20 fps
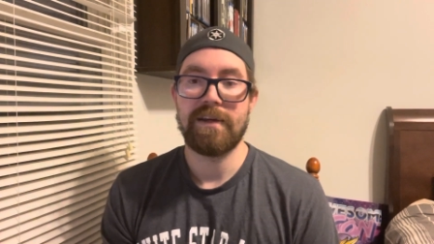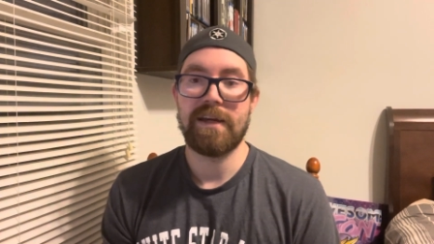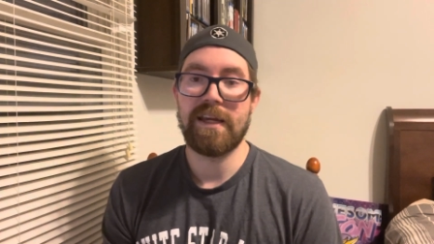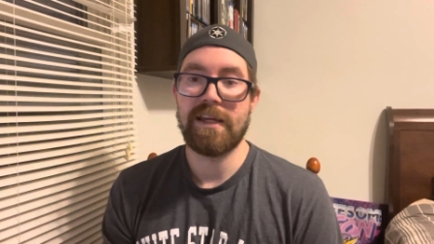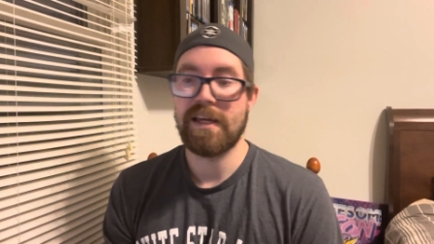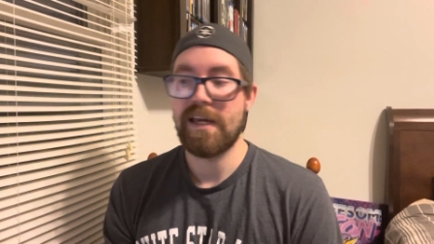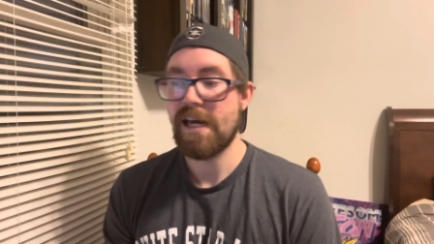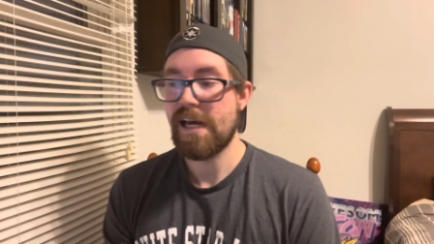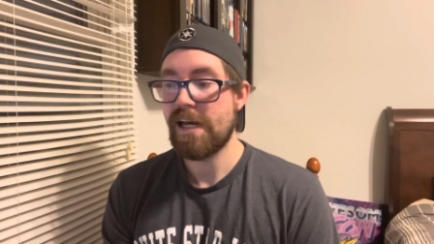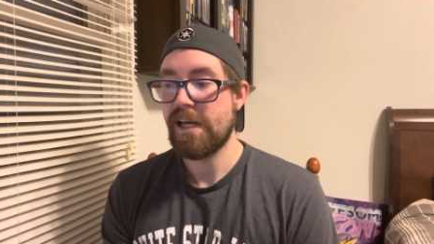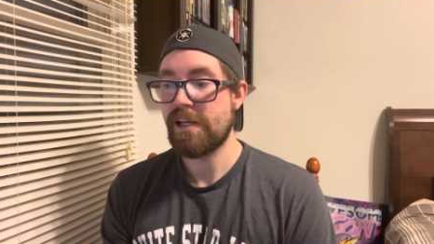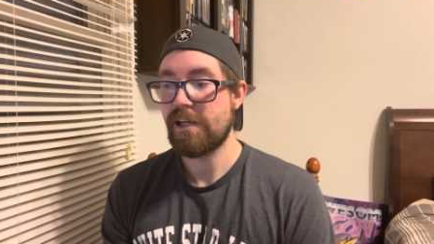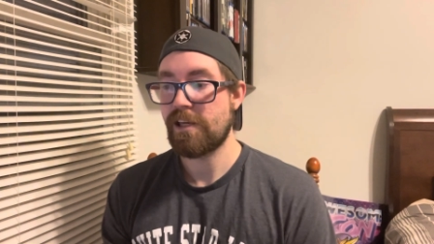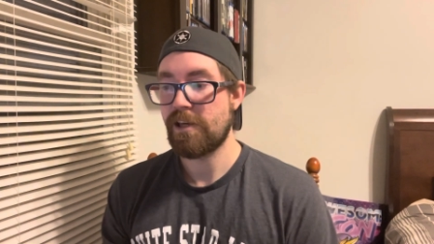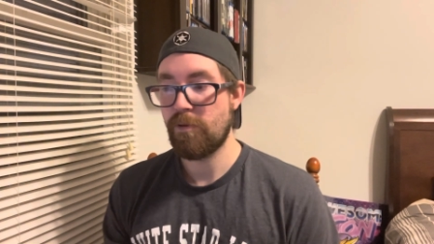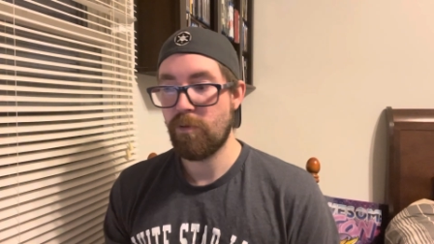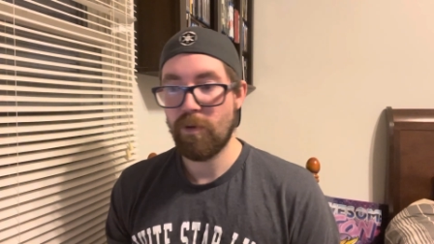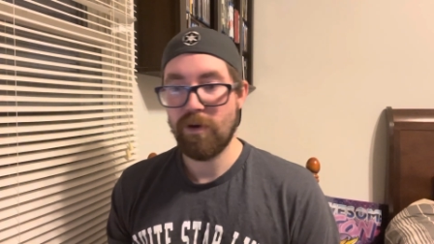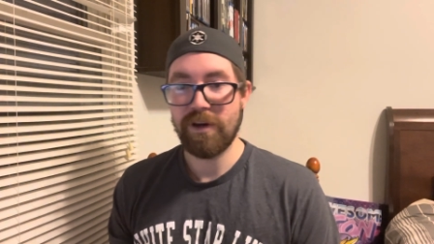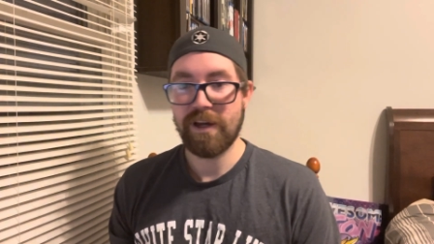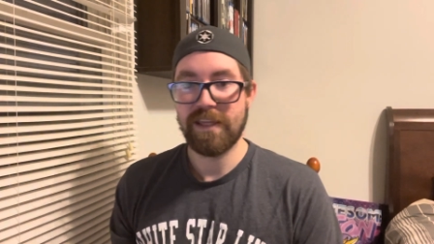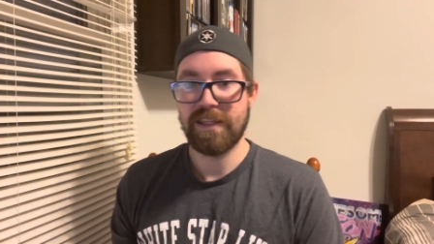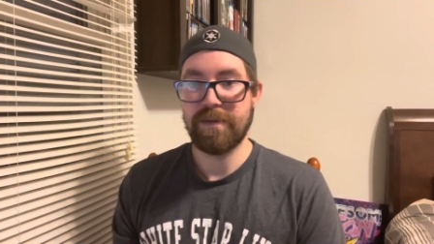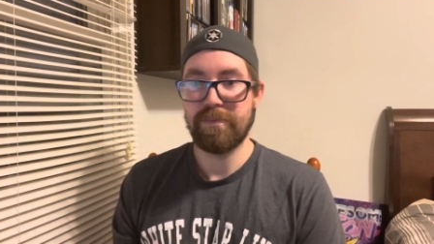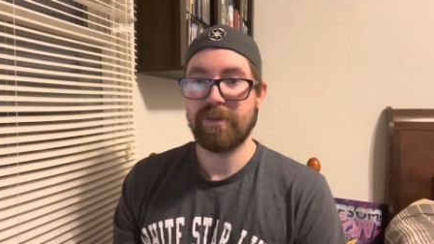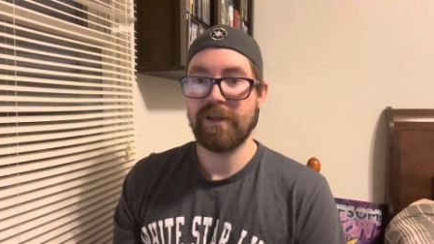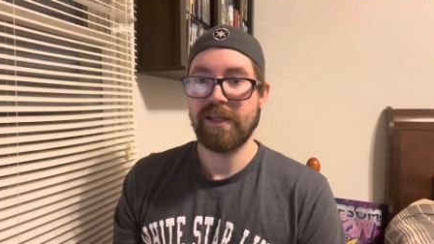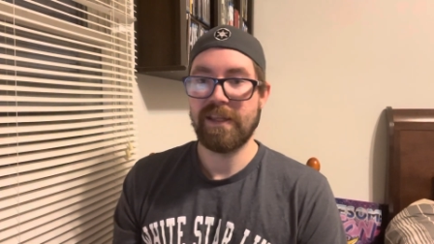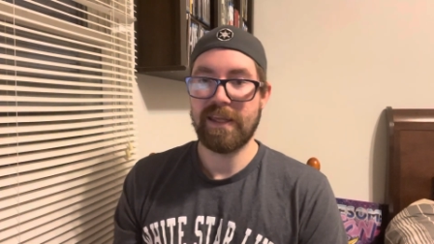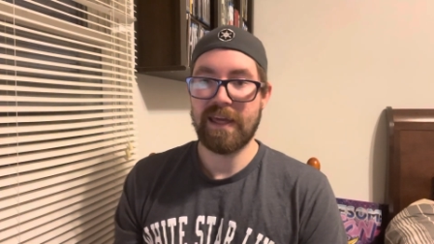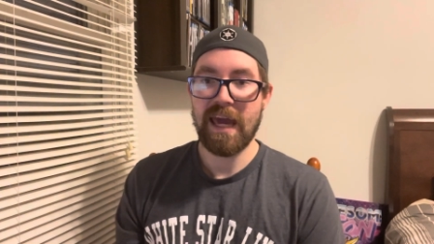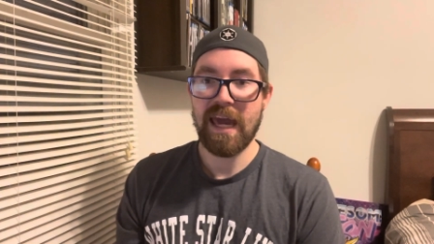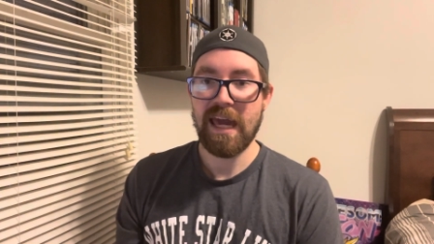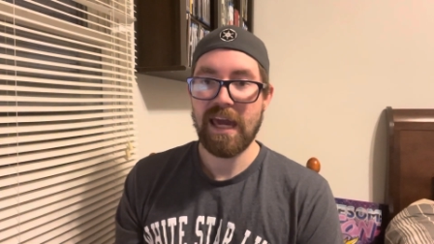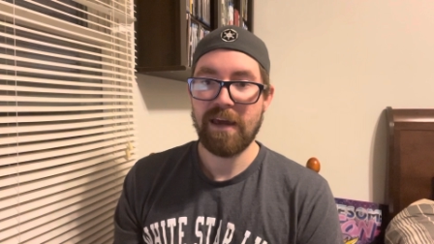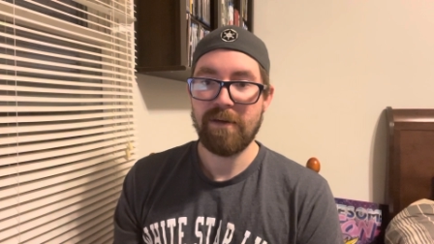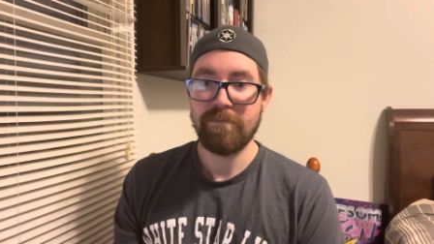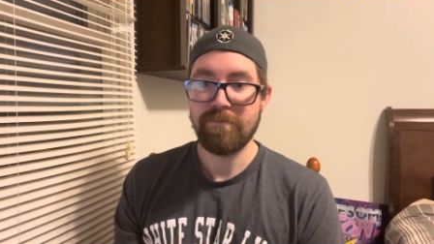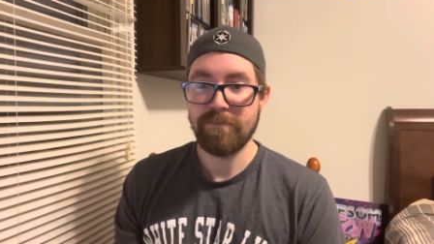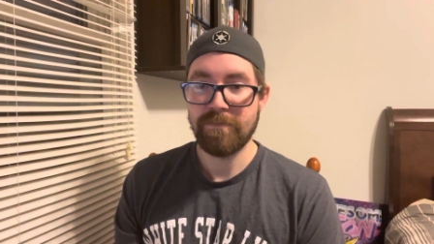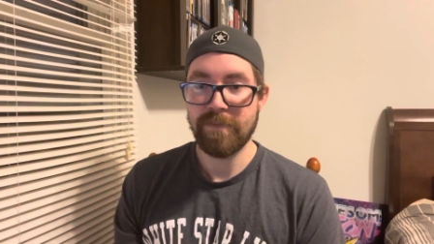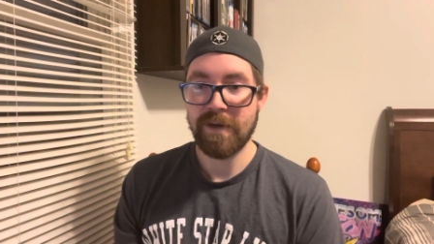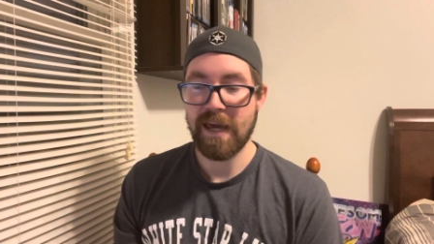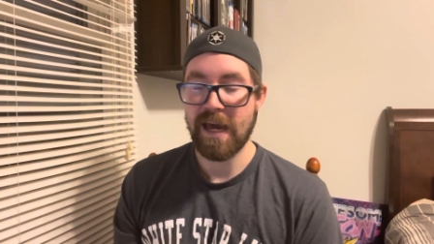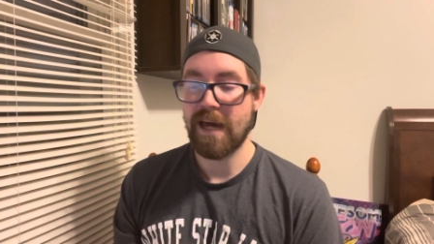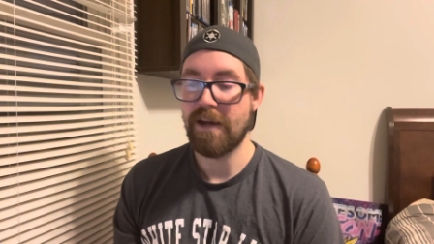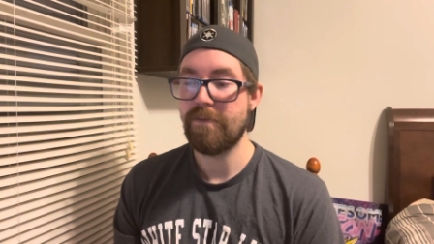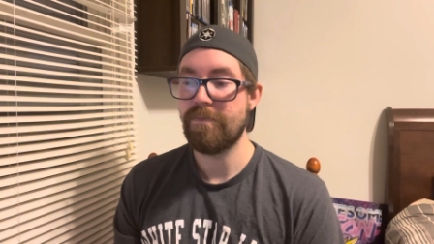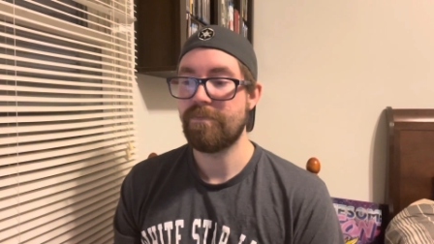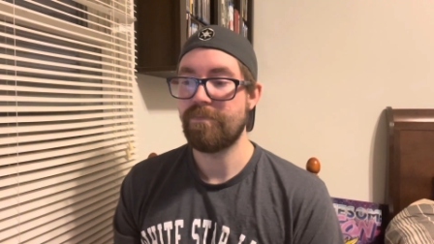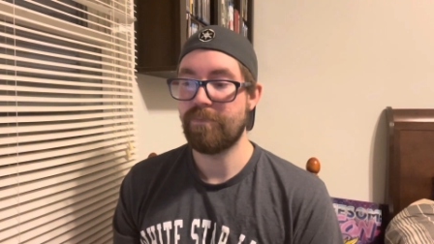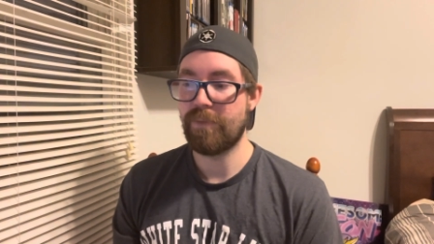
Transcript: And yeah, you won't get to play the game yet,